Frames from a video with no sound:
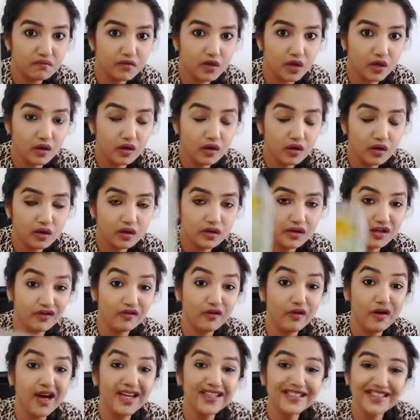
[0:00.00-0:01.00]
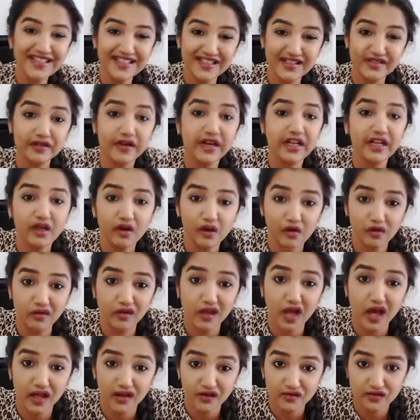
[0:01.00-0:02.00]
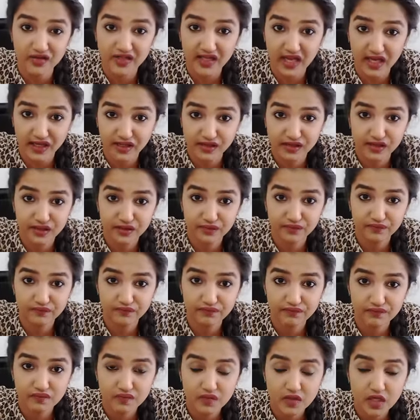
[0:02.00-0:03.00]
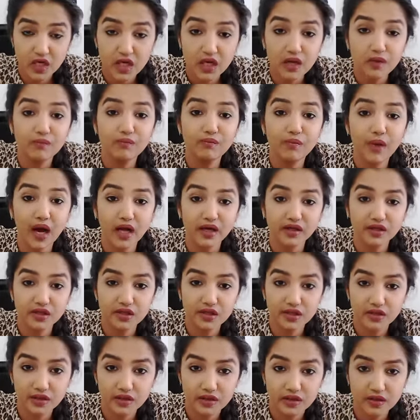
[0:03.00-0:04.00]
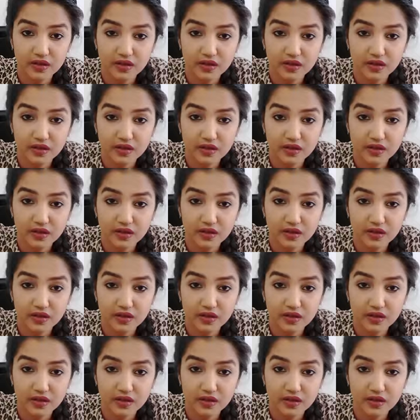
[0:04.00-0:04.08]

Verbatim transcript: you know the grass is greener on the other side but